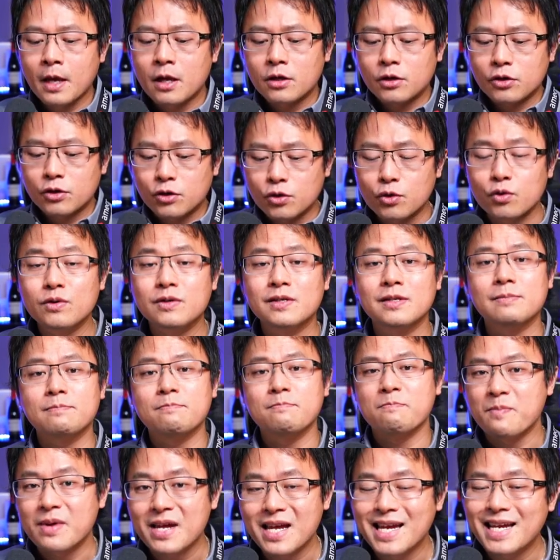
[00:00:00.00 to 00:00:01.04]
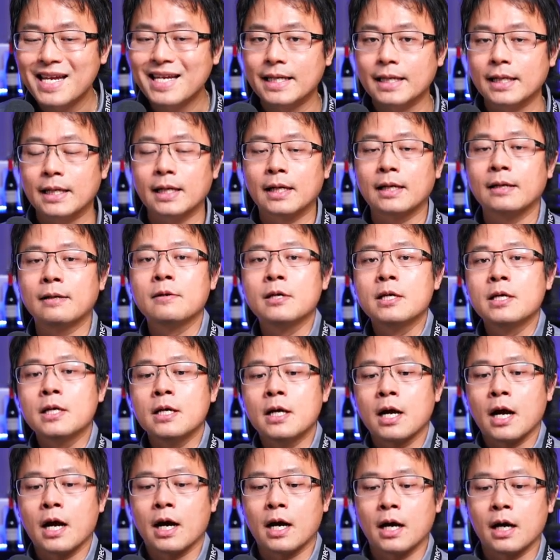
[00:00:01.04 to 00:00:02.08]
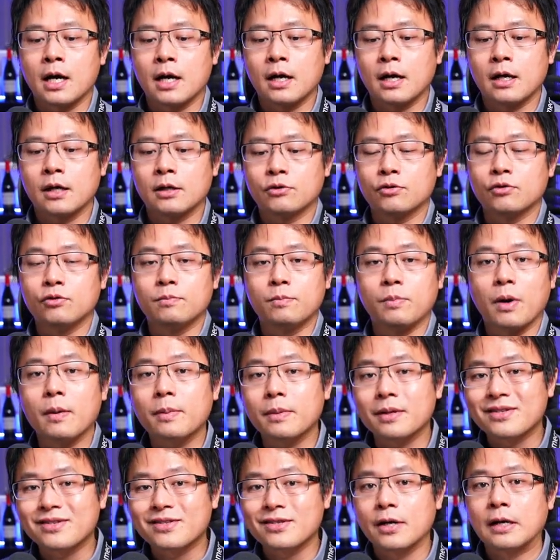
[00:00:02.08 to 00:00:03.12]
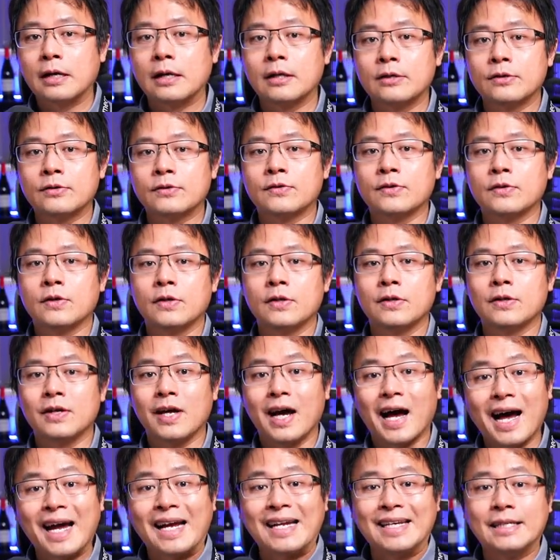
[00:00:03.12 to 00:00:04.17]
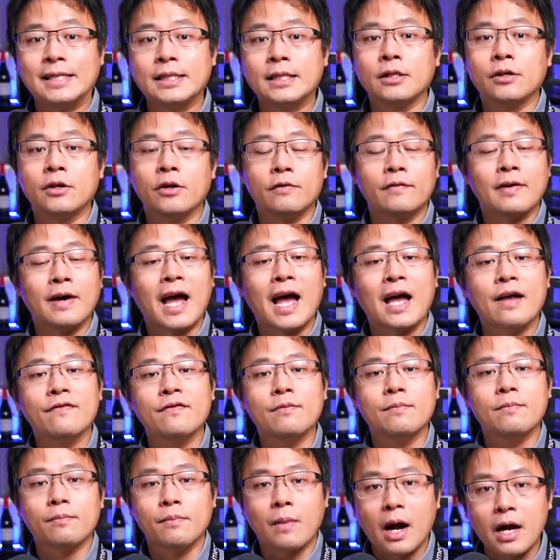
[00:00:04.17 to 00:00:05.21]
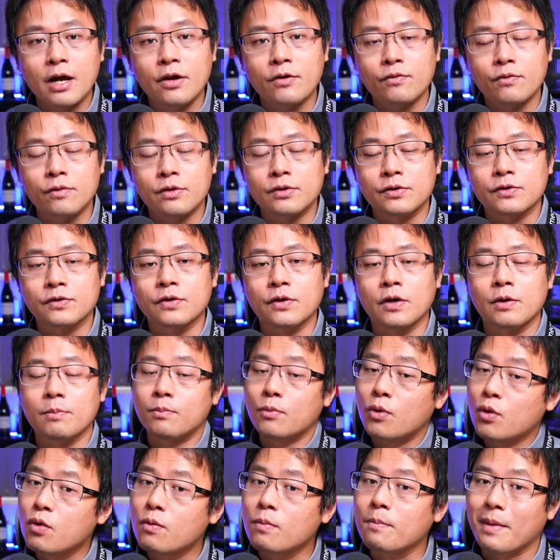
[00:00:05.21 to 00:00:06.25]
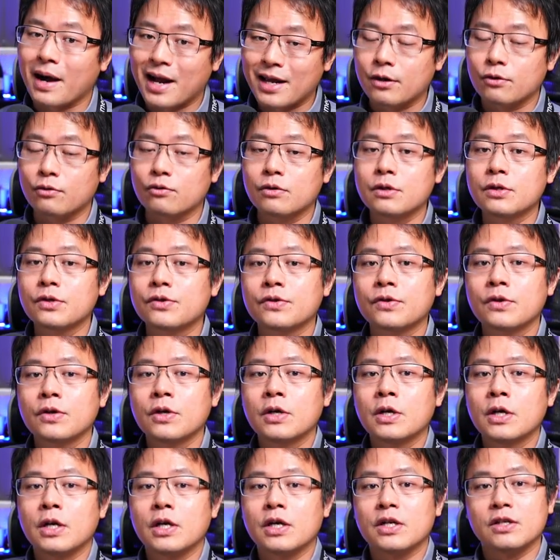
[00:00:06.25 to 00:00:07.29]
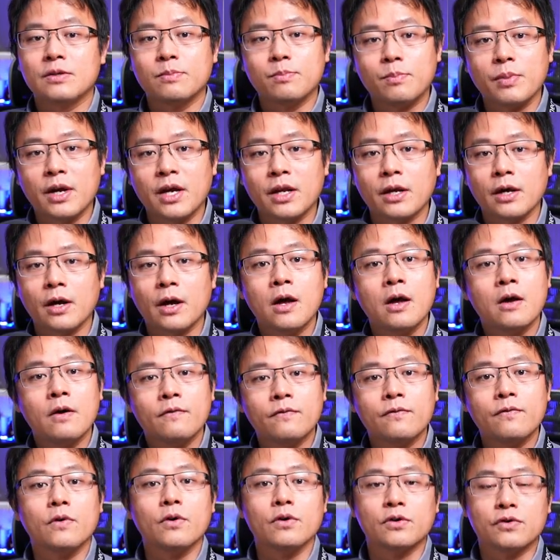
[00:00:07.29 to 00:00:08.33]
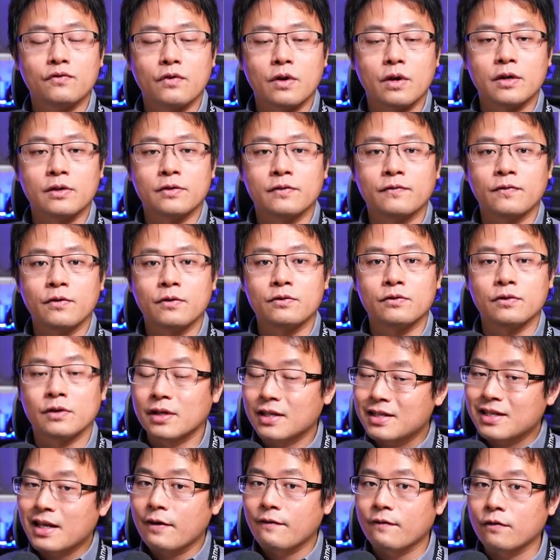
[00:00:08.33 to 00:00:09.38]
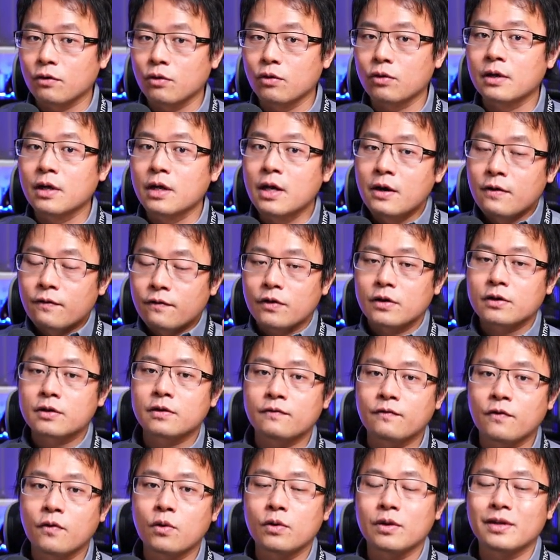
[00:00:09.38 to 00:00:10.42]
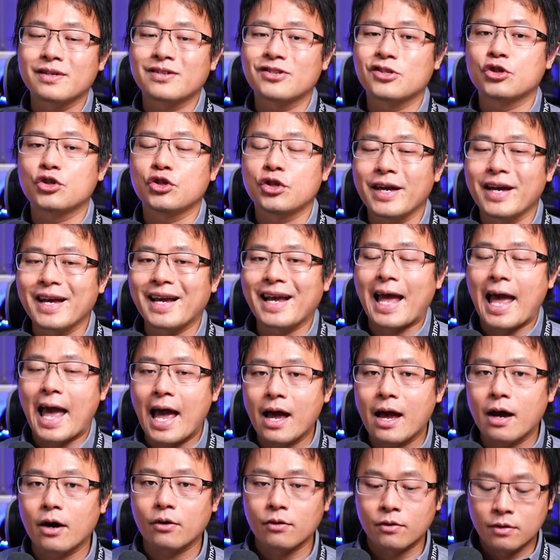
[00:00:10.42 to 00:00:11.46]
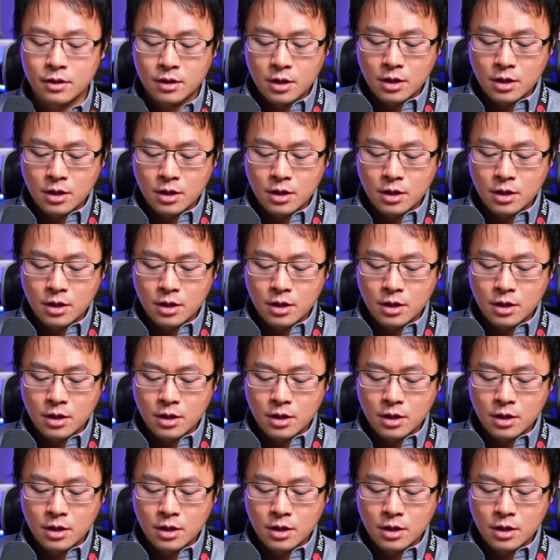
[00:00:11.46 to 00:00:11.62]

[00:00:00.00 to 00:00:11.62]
using media uh, to publicize the idea idea of having migrants and more migrants is better for Australia's future. Let's have a look. First of all, let's check out